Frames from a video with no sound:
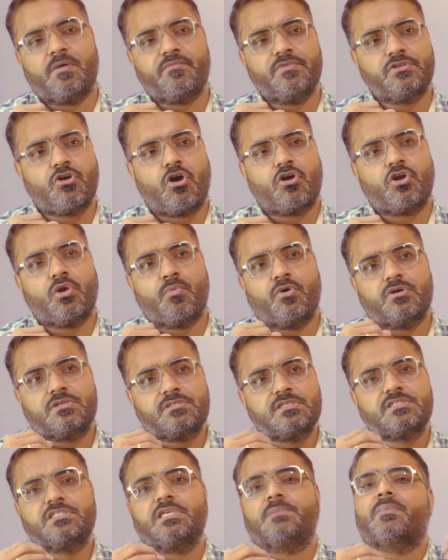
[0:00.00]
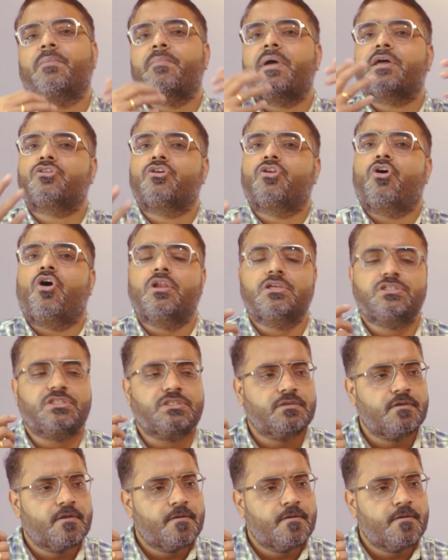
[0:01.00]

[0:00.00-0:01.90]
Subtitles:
We talked about Six Sigma methodology.